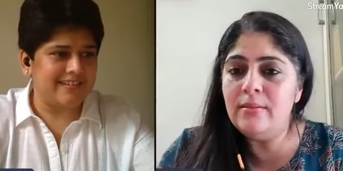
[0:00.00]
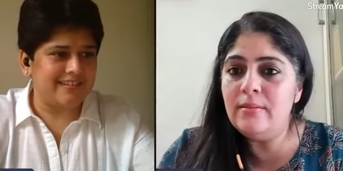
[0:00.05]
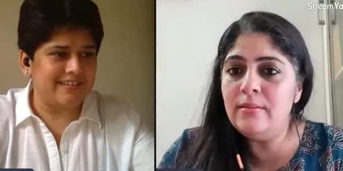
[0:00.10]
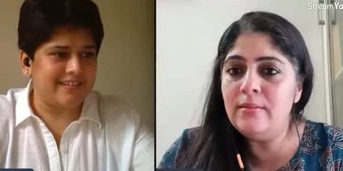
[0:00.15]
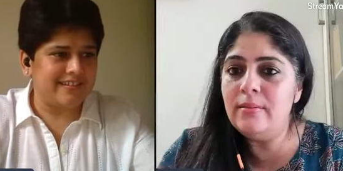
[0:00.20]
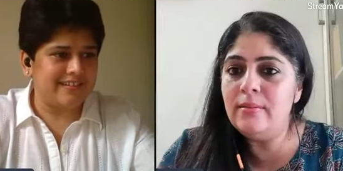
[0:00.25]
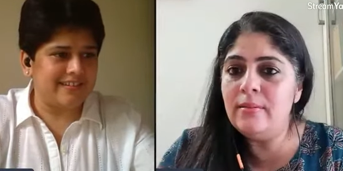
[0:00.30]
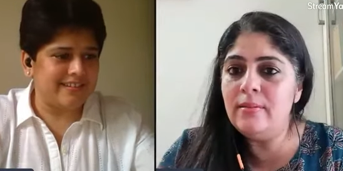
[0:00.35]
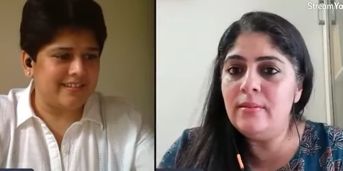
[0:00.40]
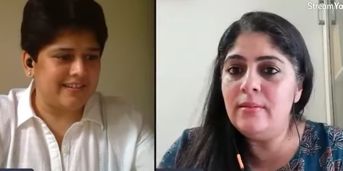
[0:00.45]

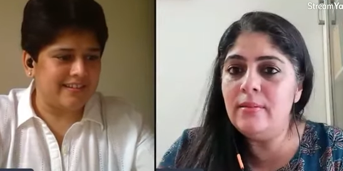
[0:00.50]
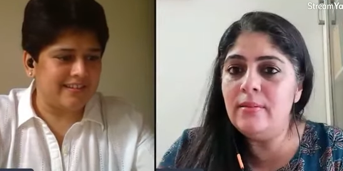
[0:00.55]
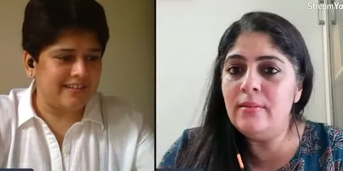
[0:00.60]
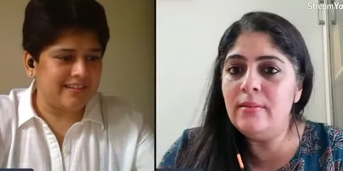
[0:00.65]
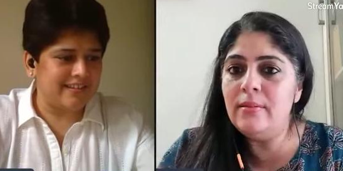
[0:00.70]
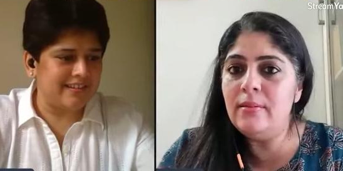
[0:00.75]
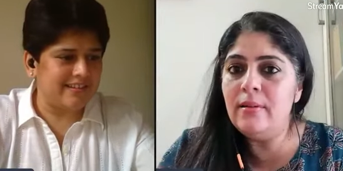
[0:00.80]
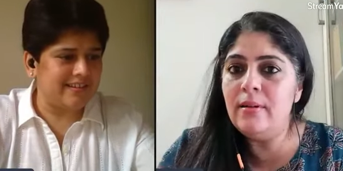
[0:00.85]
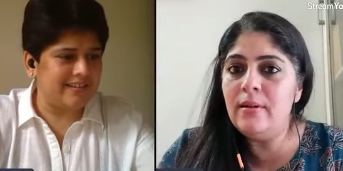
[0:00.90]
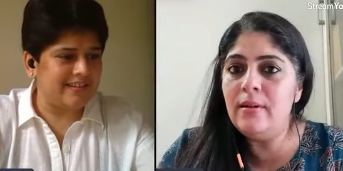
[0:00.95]

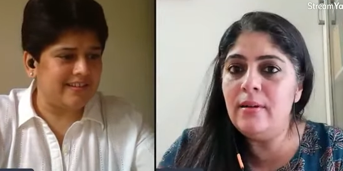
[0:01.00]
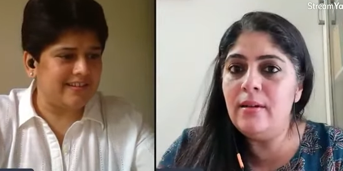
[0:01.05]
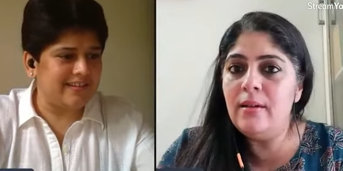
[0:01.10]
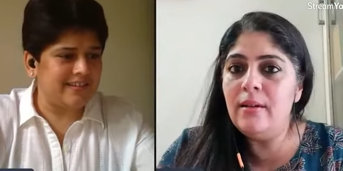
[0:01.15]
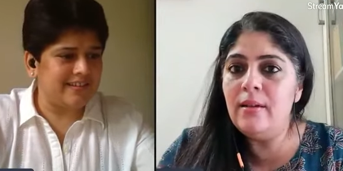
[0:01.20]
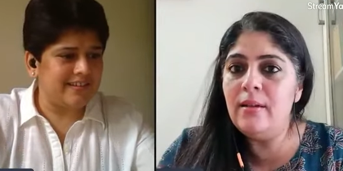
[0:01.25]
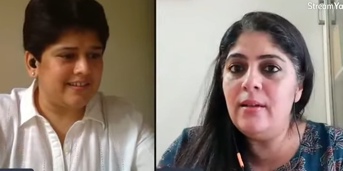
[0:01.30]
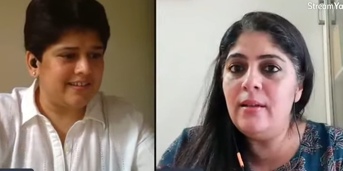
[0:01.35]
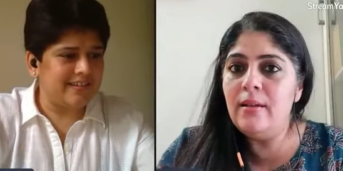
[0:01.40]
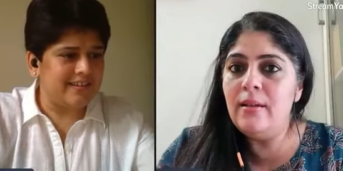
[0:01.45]

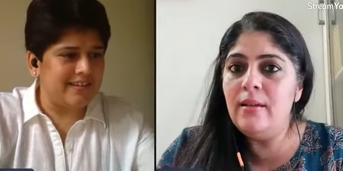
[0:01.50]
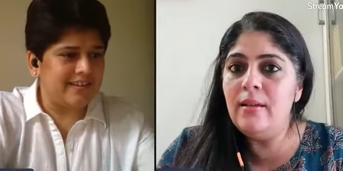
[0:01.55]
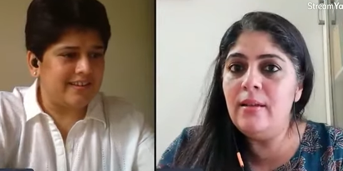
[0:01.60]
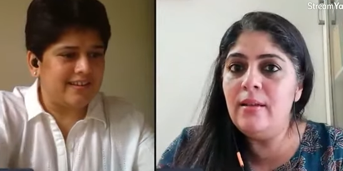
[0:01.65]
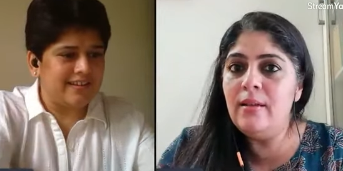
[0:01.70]
[no speech]